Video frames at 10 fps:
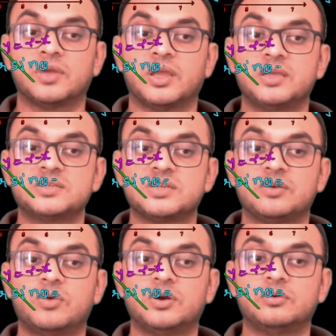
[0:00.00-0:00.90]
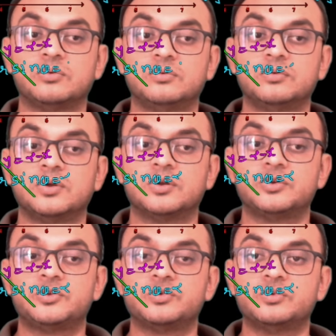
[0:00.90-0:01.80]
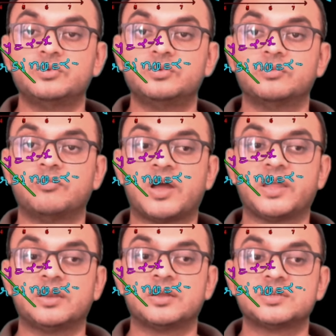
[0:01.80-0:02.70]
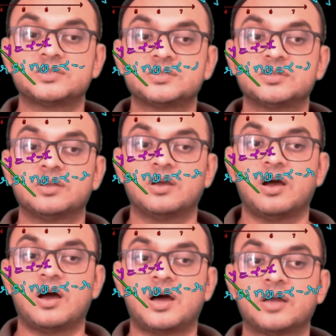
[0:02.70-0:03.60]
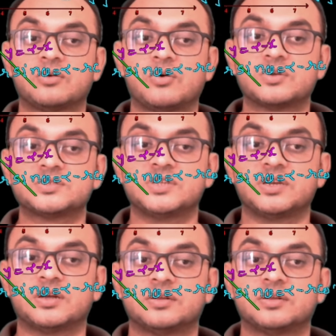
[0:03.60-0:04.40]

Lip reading: is equal to 2 minus r cos theta.